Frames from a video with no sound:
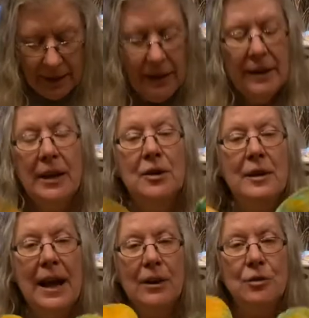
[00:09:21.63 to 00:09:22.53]
that are
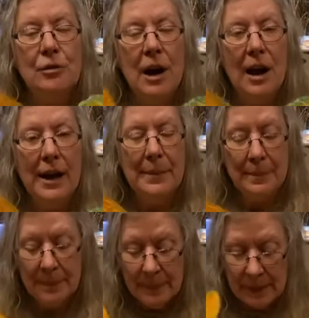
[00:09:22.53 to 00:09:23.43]
now dry.
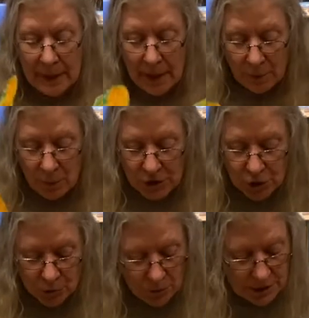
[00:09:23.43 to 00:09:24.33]
And what
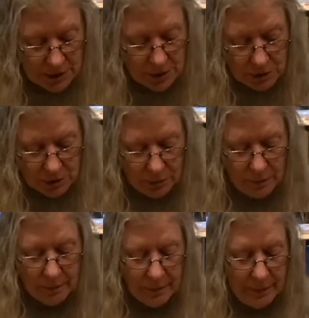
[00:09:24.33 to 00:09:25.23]
you want to do